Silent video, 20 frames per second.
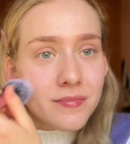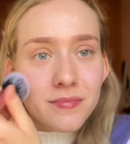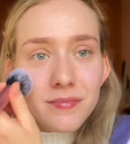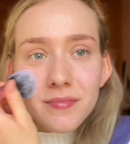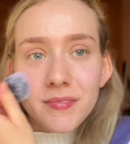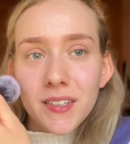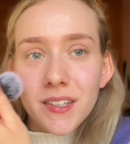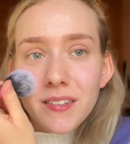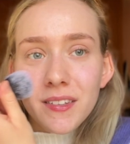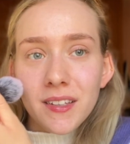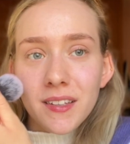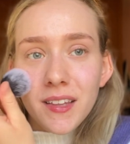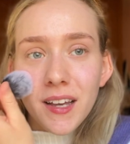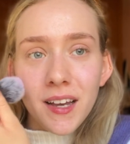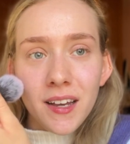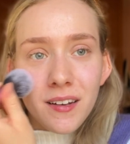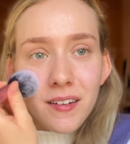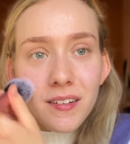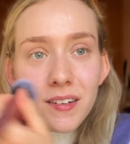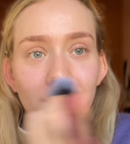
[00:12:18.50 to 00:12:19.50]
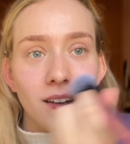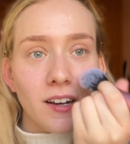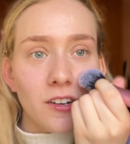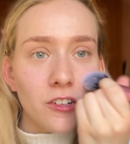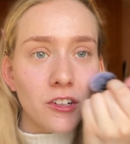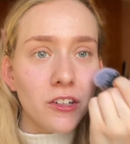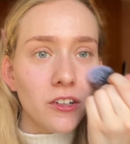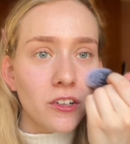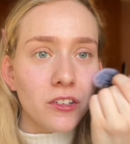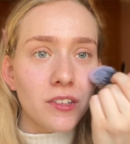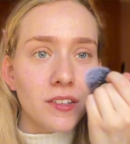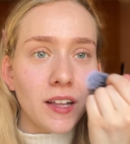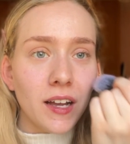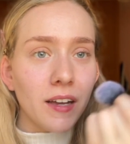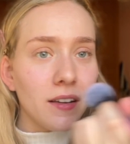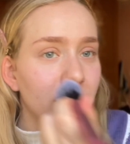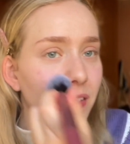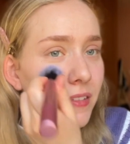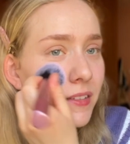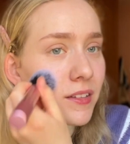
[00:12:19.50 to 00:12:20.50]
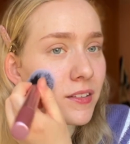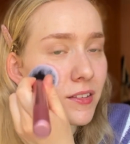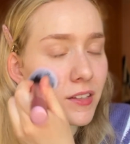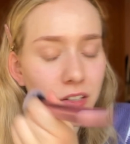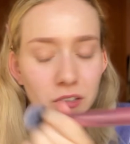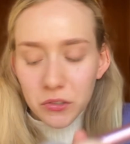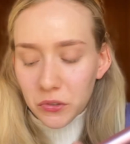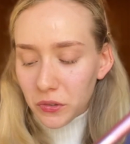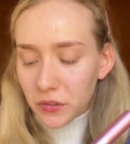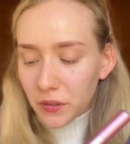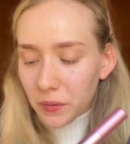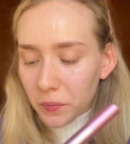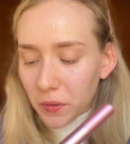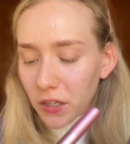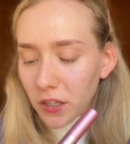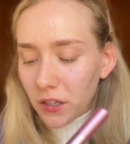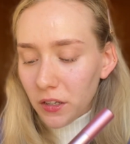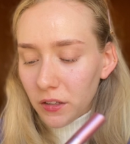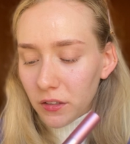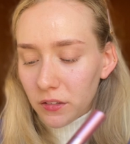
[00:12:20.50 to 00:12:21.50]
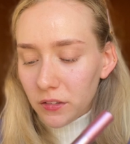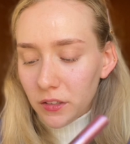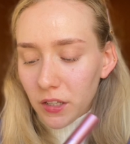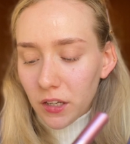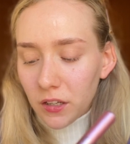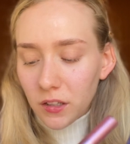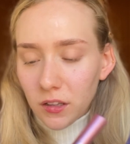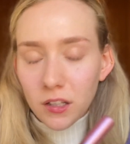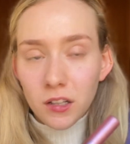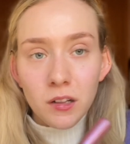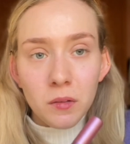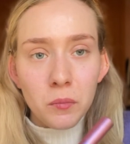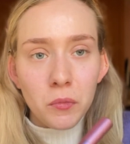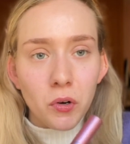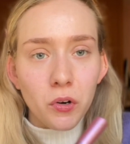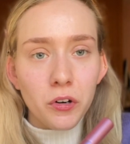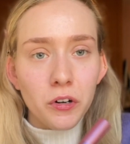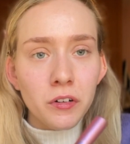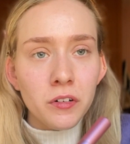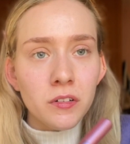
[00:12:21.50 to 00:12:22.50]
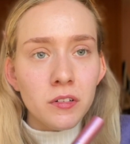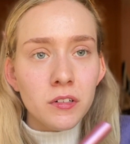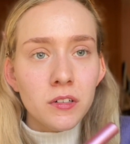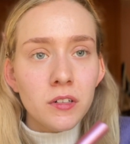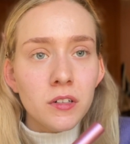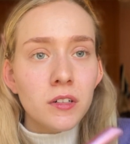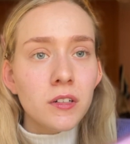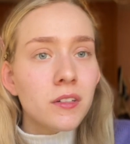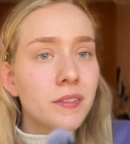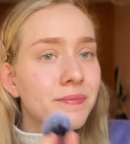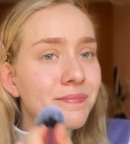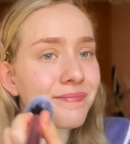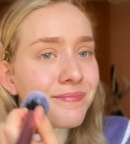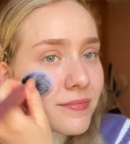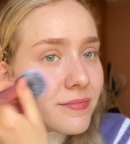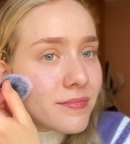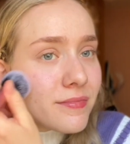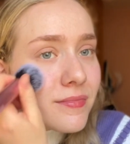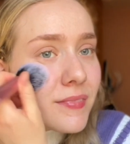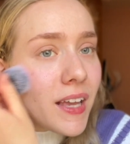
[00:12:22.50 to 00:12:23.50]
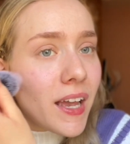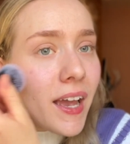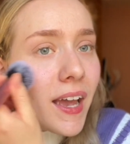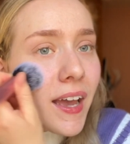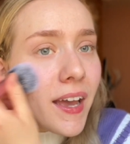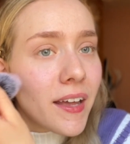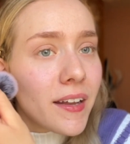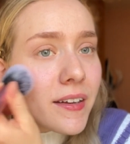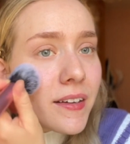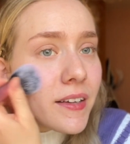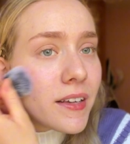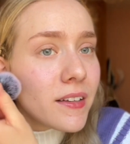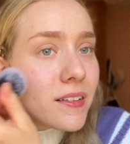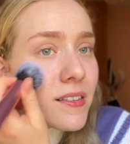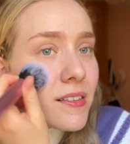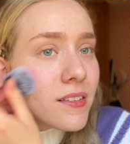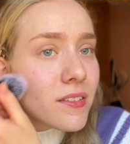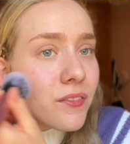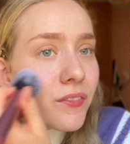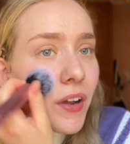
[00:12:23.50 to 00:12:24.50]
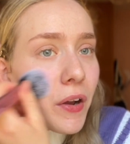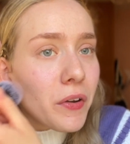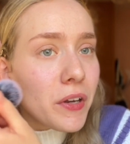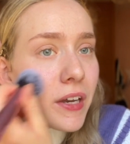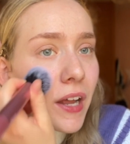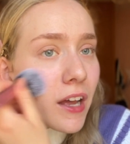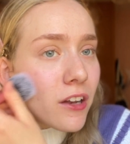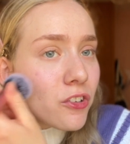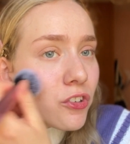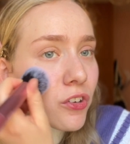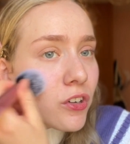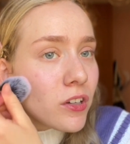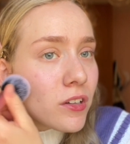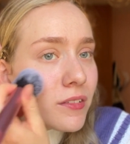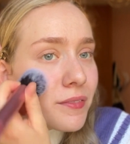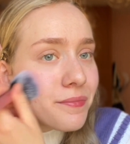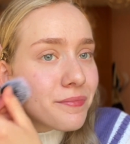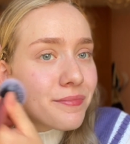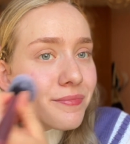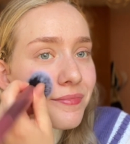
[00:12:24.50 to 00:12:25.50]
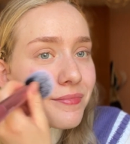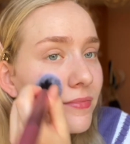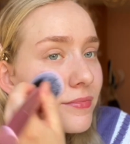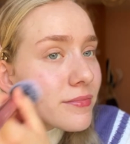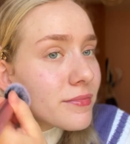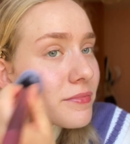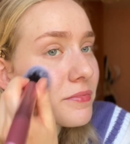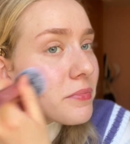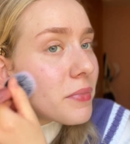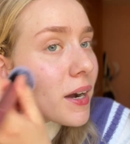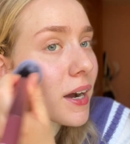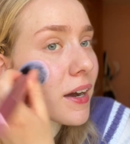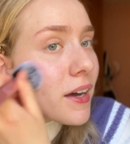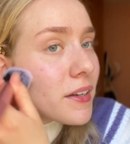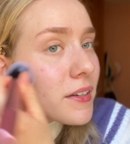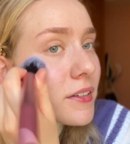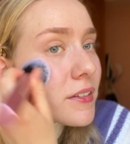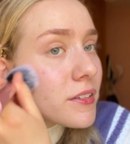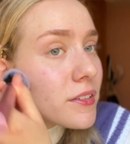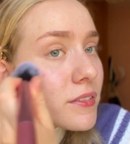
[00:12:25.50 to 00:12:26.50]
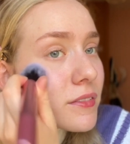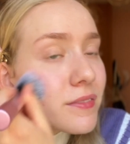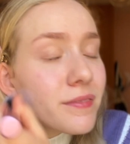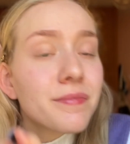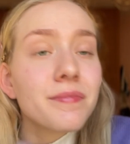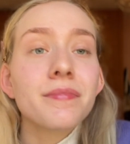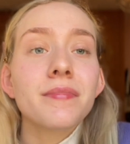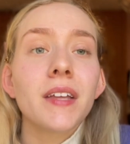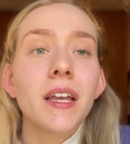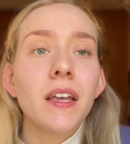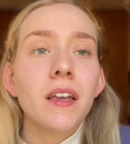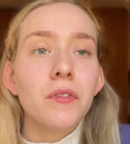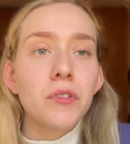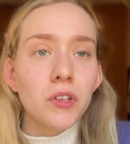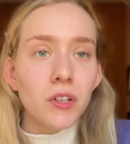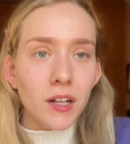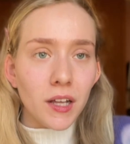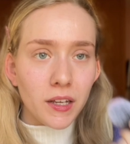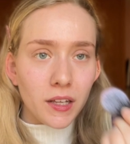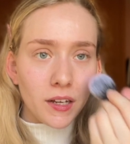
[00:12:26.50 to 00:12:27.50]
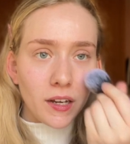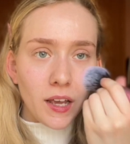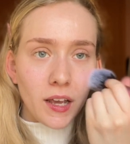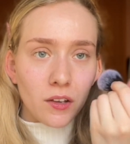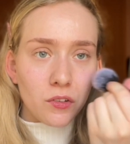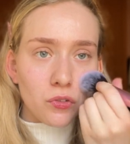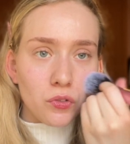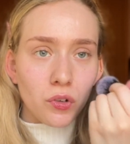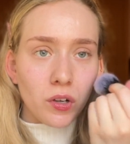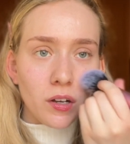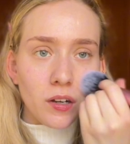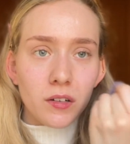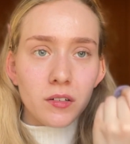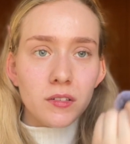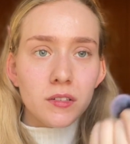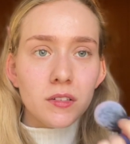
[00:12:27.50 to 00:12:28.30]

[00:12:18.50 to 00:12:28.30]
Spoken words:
You see that? It actually looks nice. It's cute. I'm gonna take a little more. And it's very natural, but it gives you like an extra